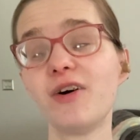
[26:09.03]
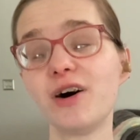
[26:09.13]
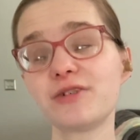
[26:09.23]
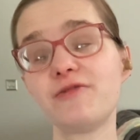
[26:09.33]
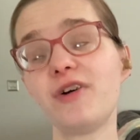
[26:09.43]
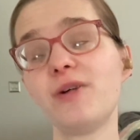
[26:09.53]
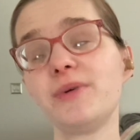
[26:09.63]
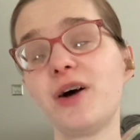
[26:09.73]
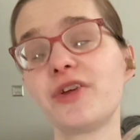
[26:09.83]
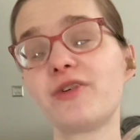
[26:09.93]
Also follow
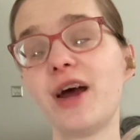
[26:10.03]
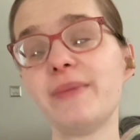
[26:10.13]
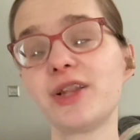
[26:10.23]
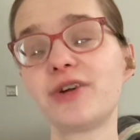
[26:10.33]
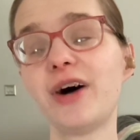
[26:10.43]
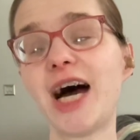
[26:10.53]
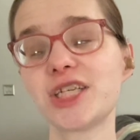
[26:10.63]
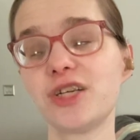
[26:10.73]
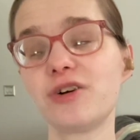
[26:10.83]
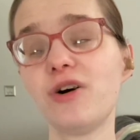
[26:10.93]
me on the gram at Little
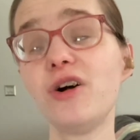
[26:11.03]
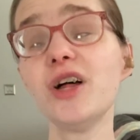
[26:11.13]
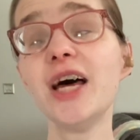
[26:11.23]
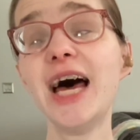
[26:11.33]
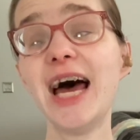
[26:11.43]
Ash Nicole.